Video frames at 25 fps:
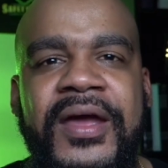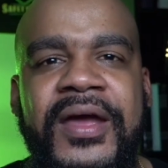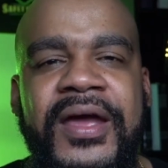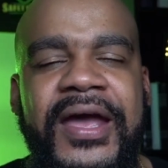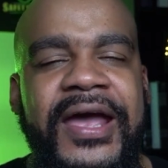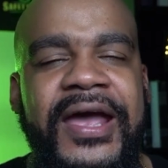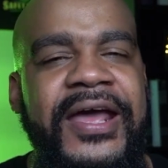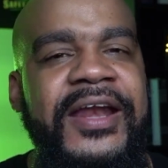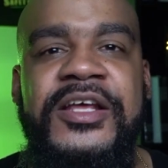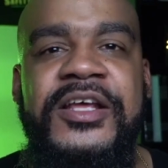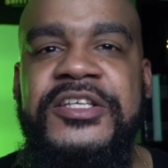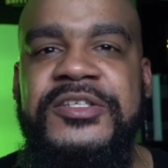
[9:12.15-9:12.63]

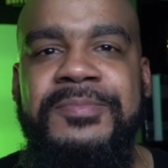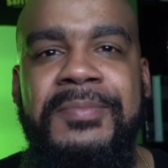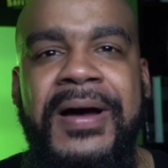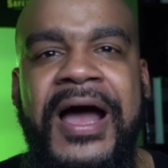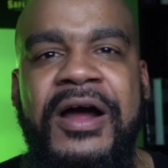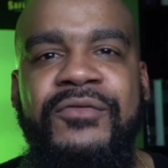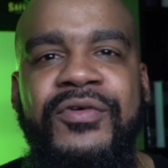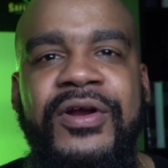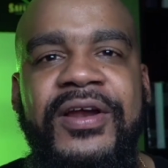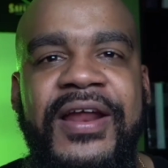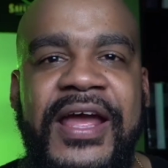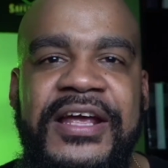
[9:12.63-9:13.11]
And as my
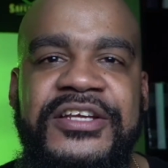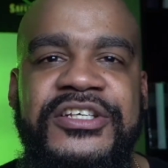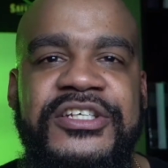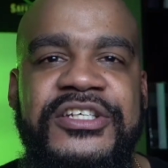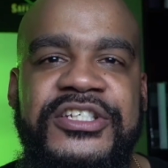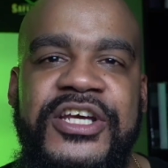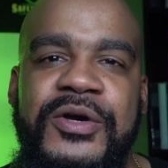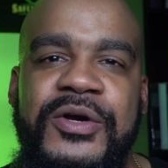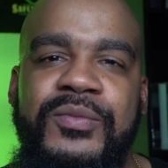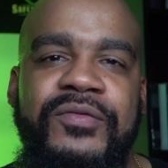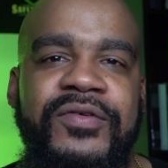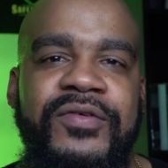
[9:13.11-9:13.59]

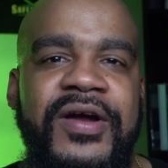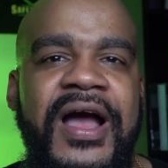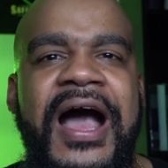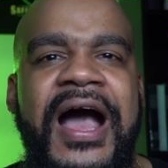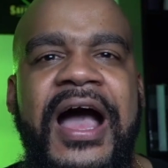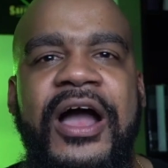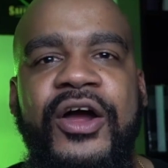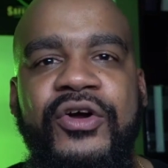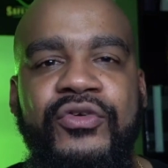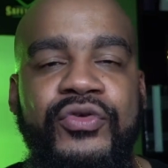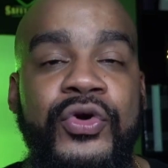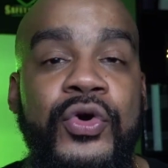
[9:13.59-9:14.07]
relationship with
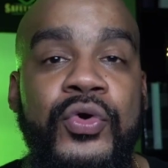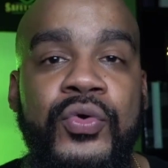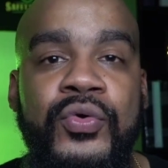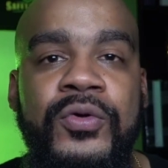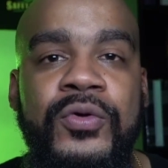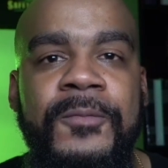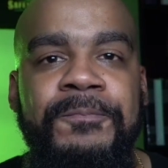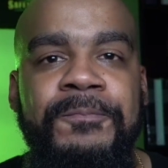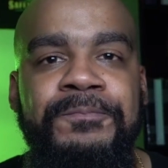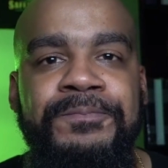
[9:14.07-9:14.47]
God grew,